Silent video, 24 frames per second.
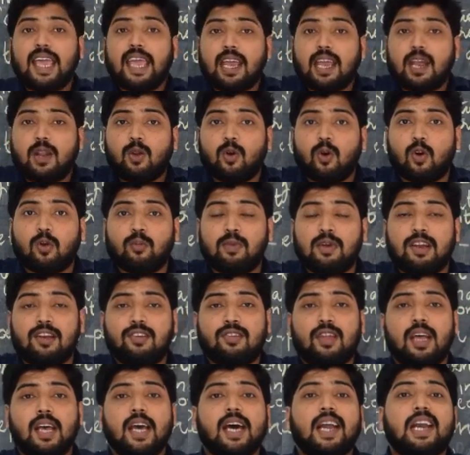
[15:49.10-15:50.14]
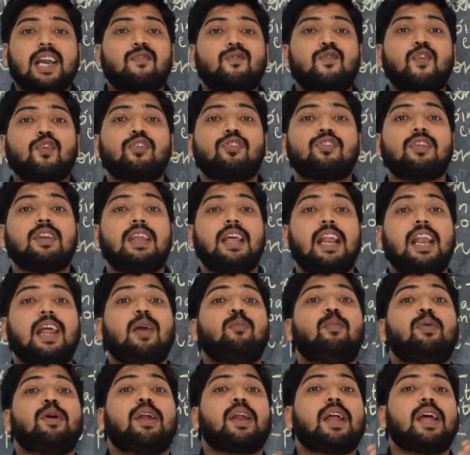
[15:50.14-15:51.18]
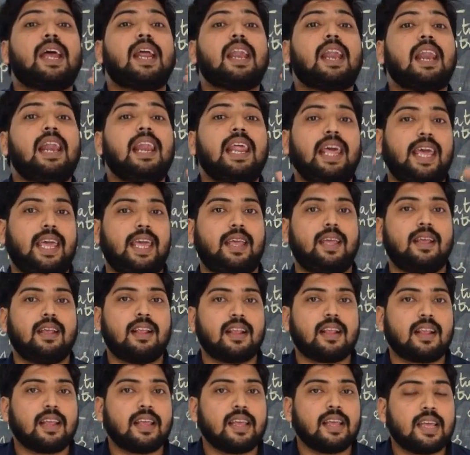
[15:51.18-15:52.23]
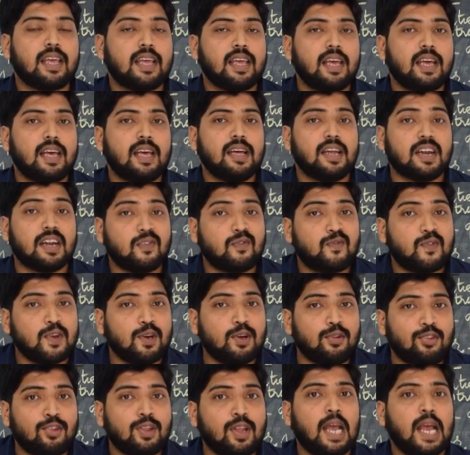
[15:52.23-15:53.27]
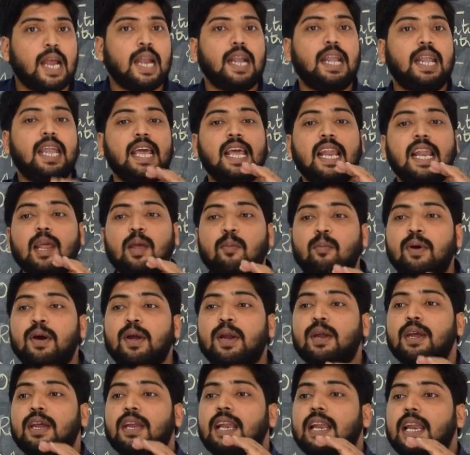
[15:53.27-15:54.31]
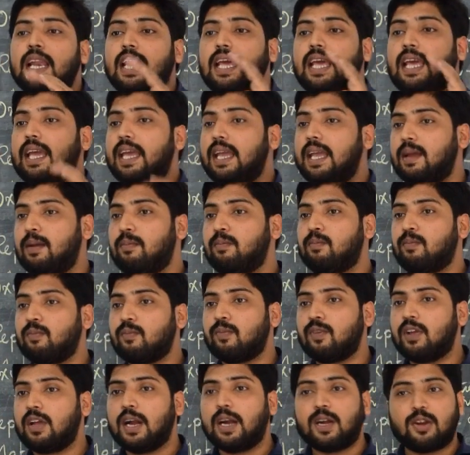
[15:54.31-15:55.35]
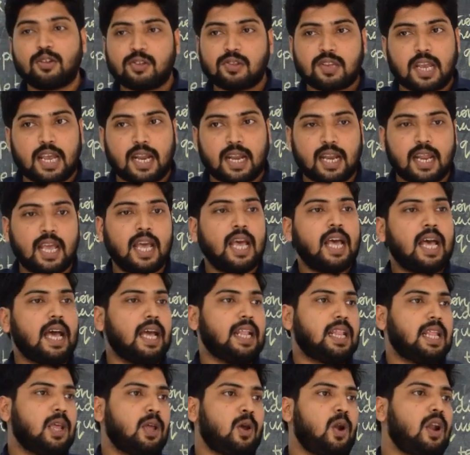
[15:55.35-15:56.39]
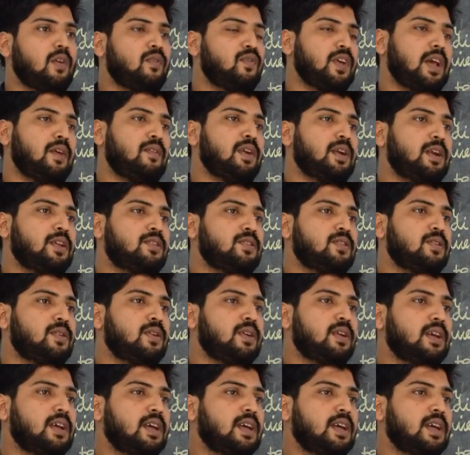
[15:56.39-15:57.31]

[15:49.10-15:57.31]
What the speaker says: Ignore means refuse deliberately. Refuse deliberately. Understand? I think all of you have understood.